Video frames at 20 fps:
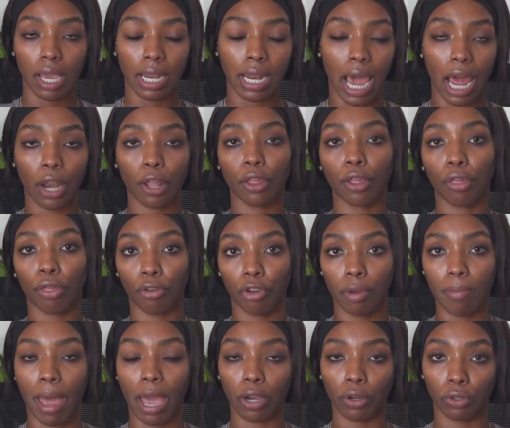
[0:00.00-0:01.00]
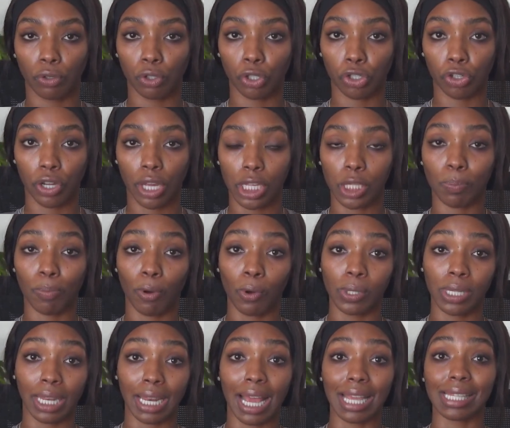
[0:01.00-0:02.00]
And out of the three macronutrients,
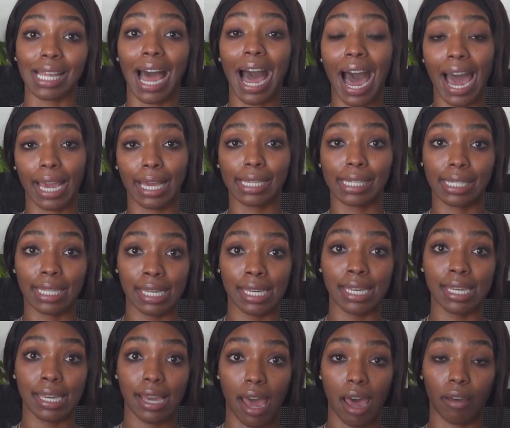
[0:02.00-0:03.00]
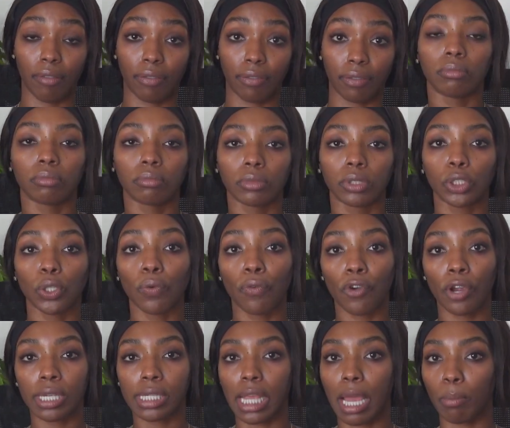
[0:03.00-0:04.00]
protein has the highest TEF. So
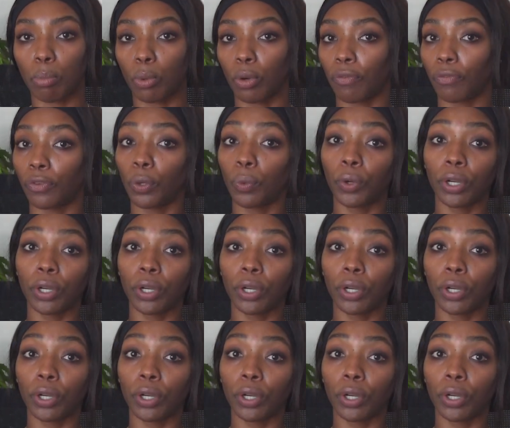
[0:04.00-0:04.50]
for example, if you